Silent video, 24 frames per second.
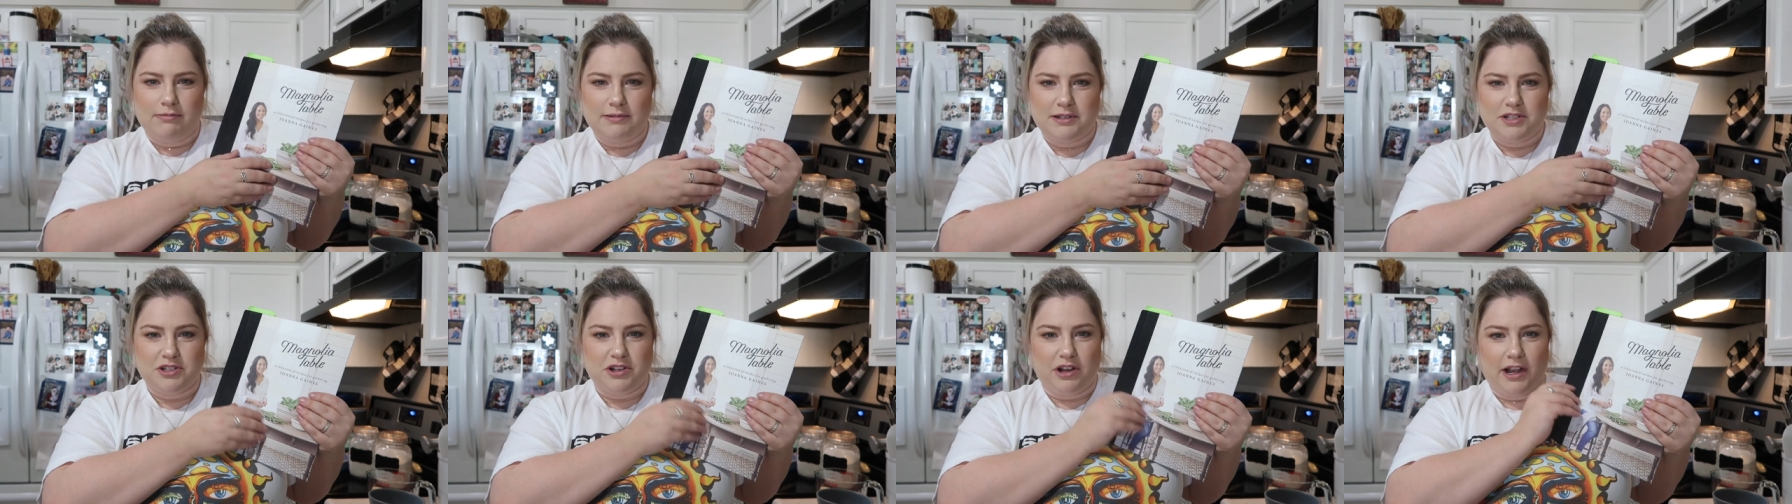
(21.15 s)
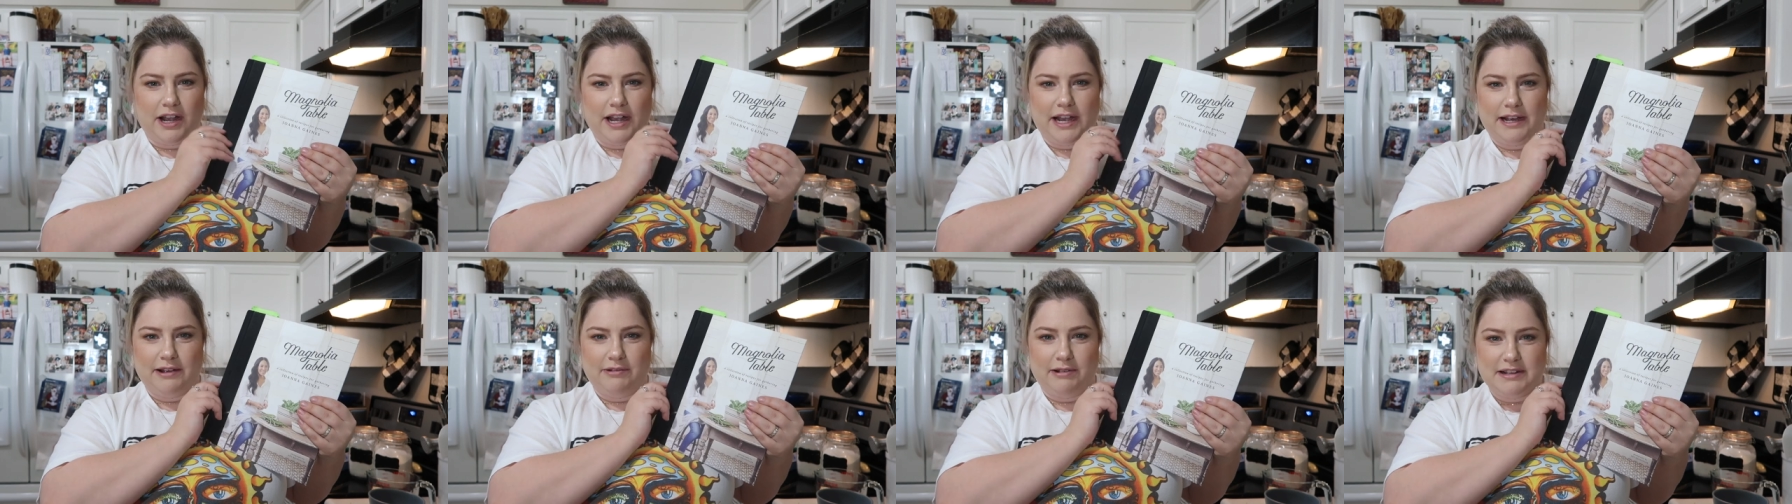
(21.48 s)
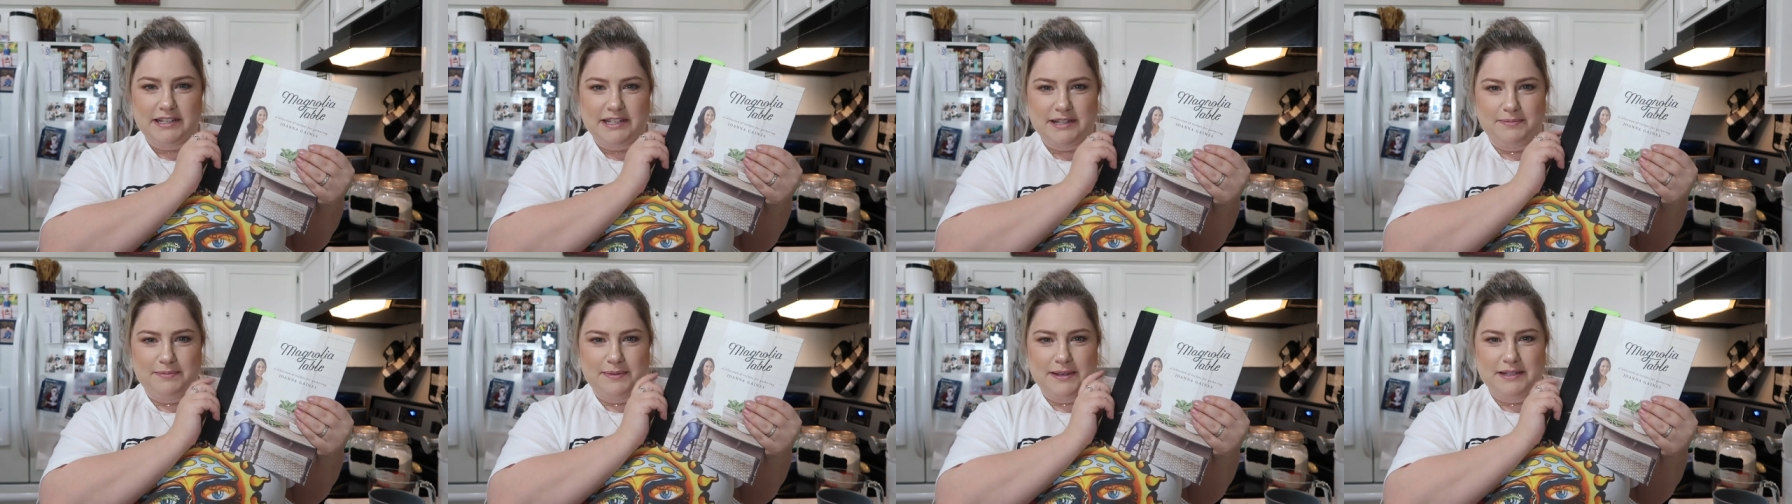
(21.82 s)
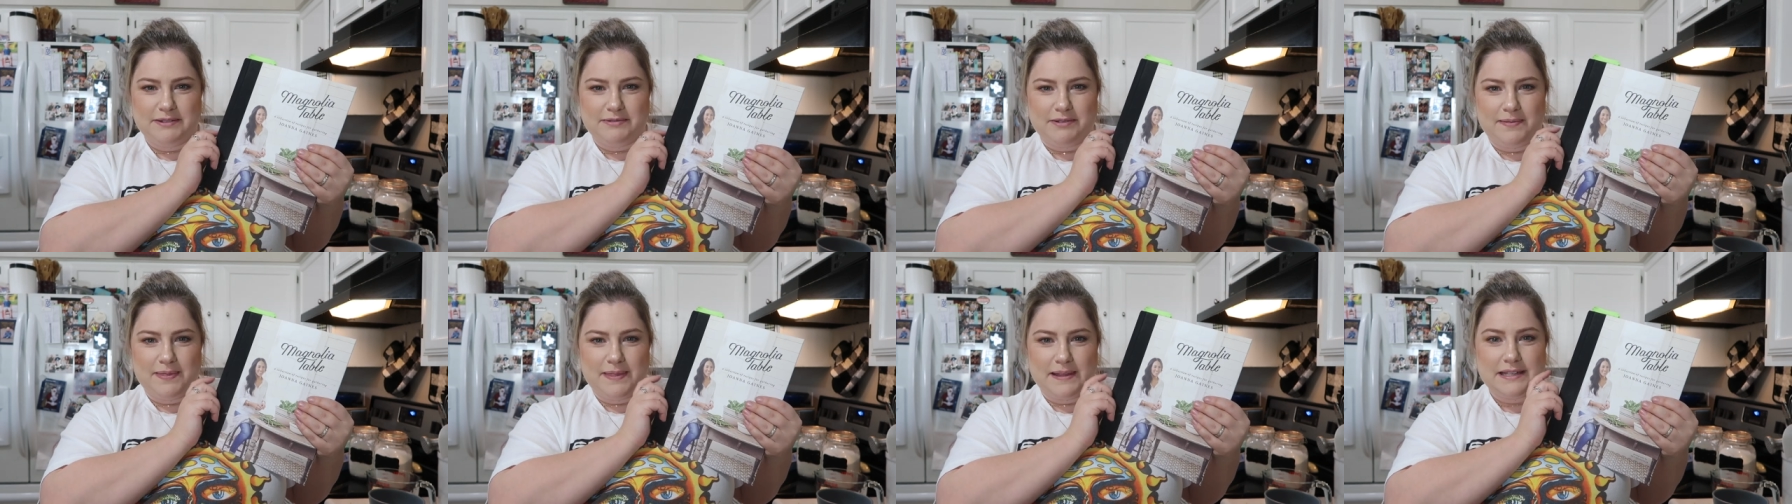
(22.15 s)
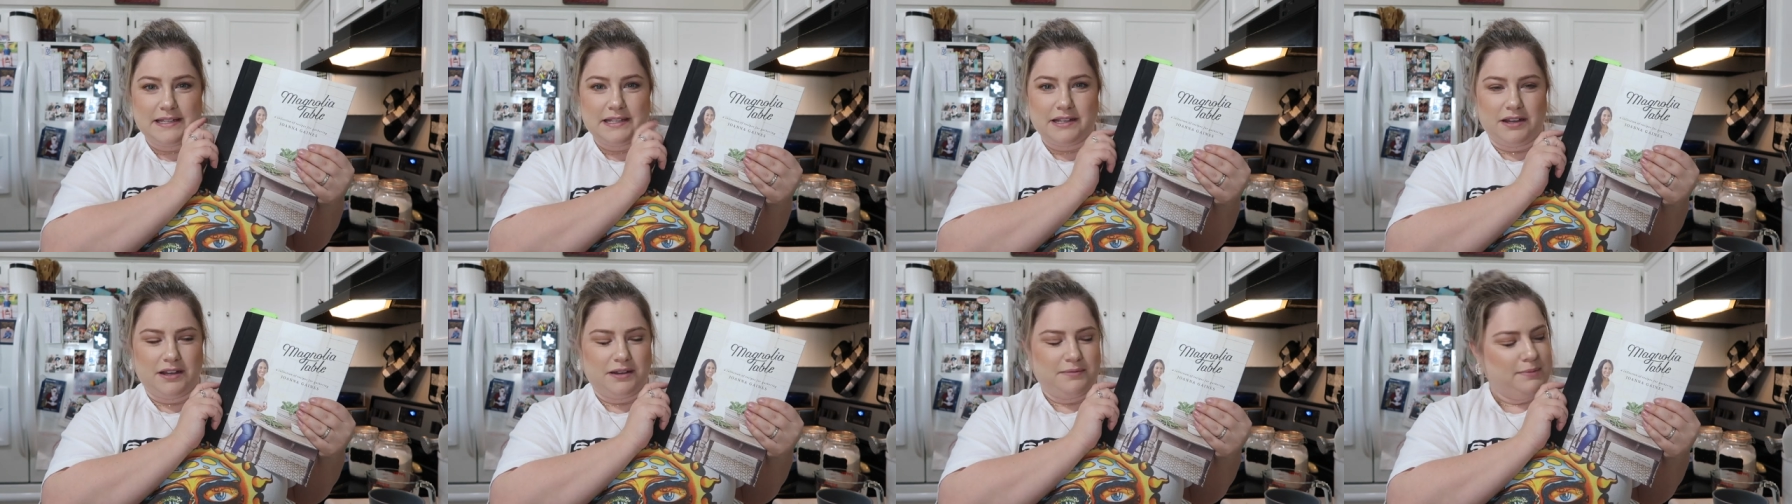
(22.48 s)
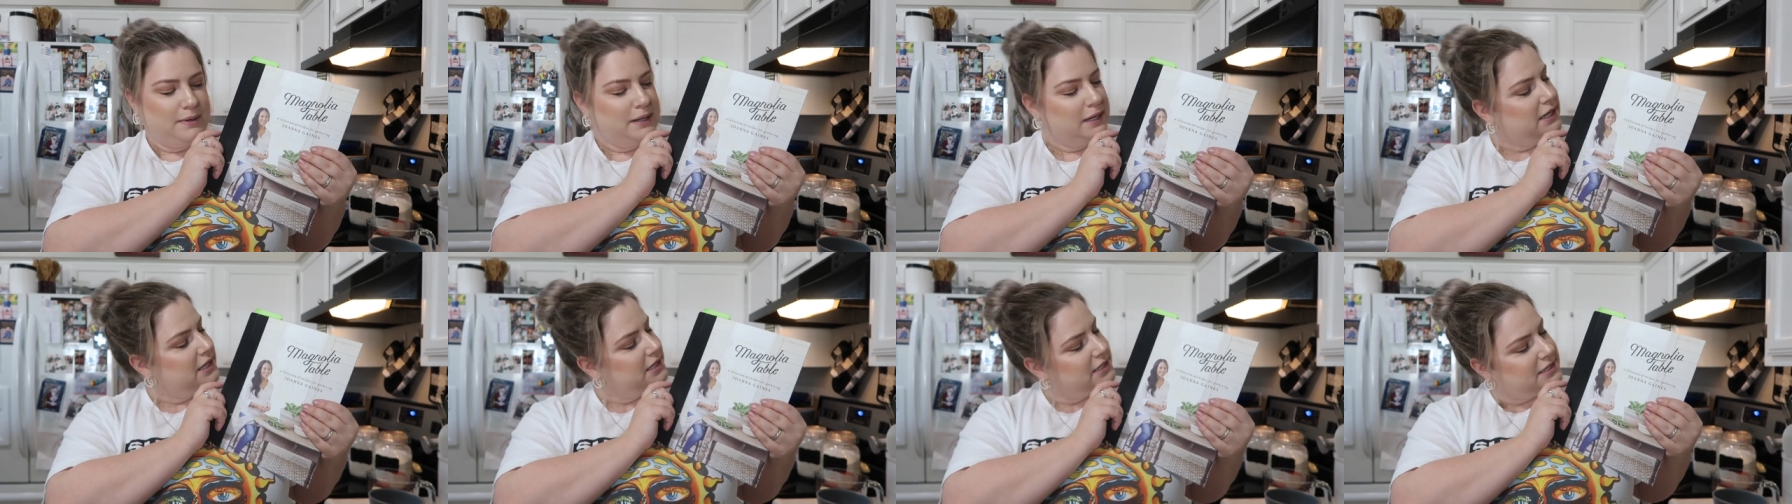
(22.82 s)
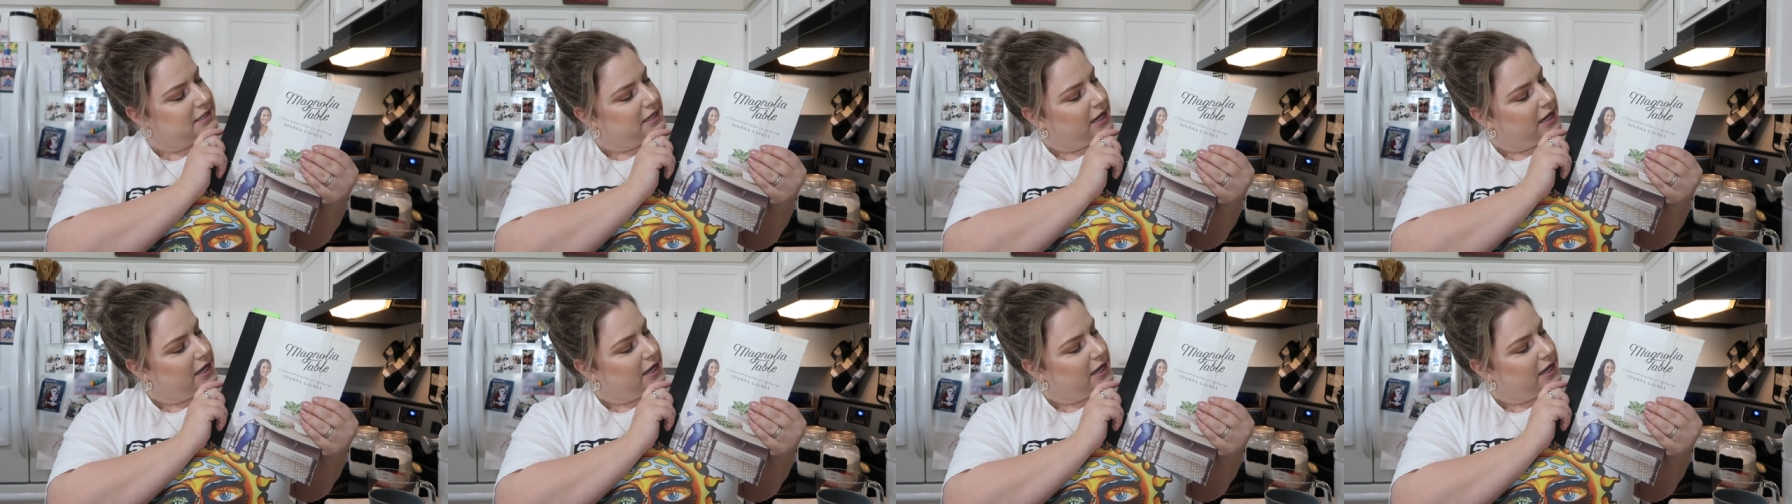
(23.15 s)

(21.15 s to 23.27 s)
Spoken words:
been trying recipes from this cookbook.